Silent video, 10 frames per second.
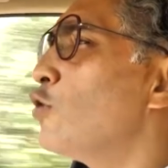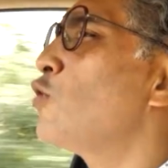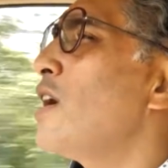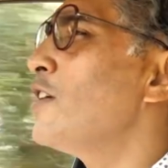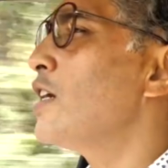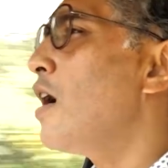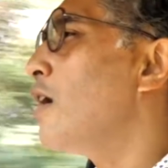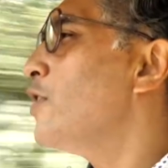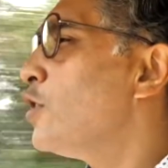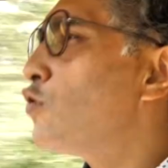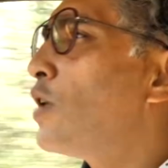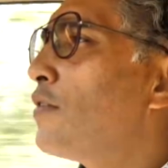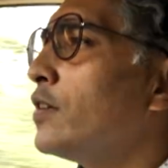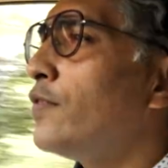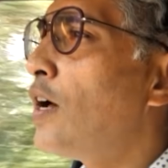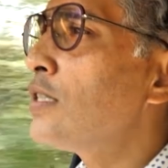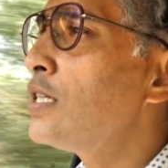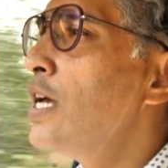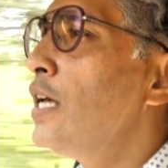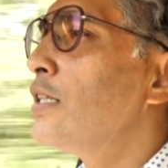you're driving hard, when you're driving fast,
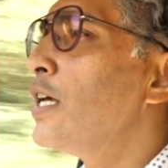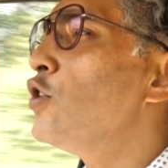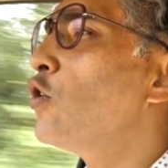then